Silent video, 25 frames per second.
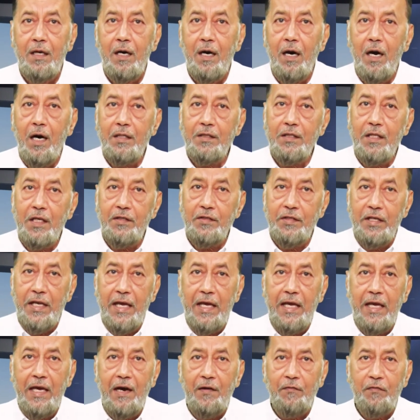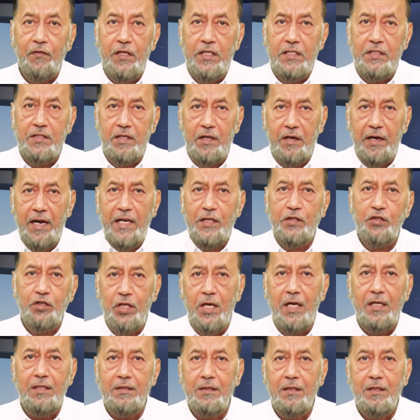On the day of
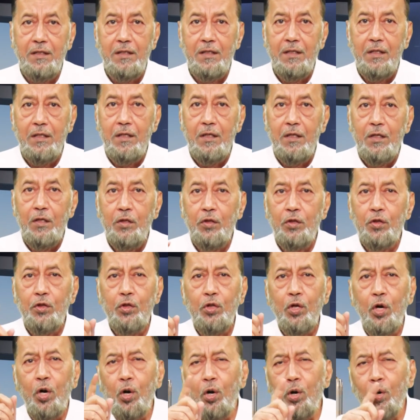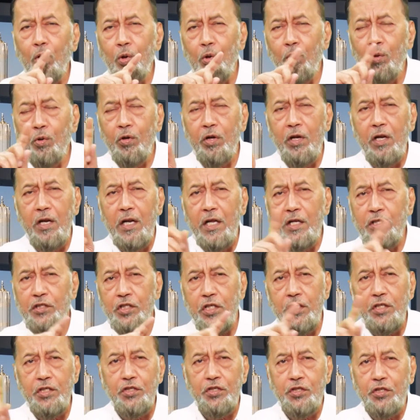resurrection, no
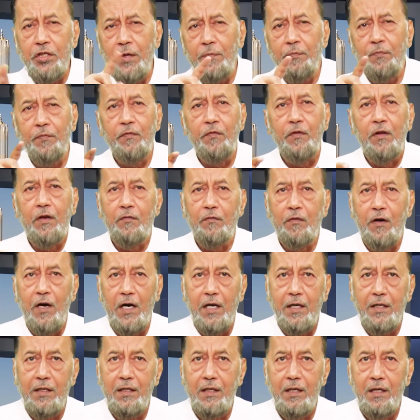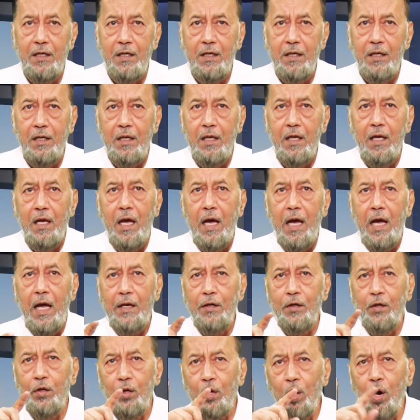relationship will work,
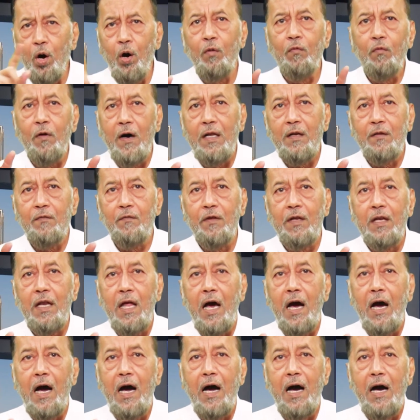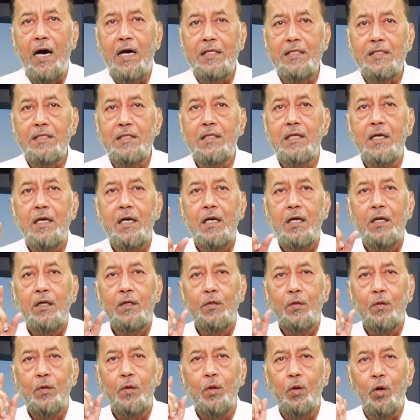and no one will ask
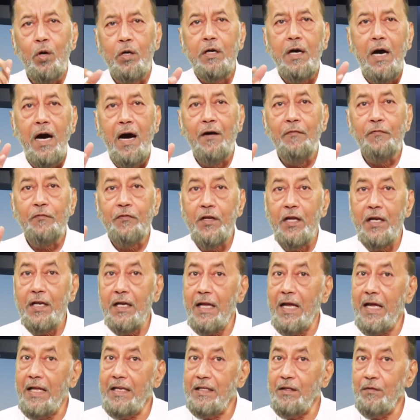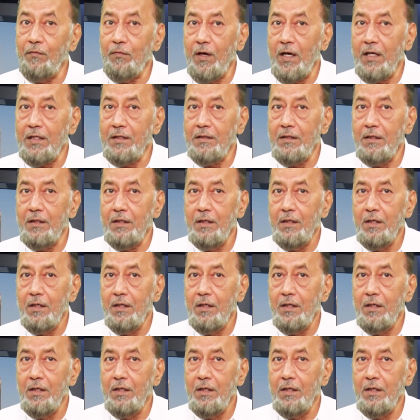to look after anyone.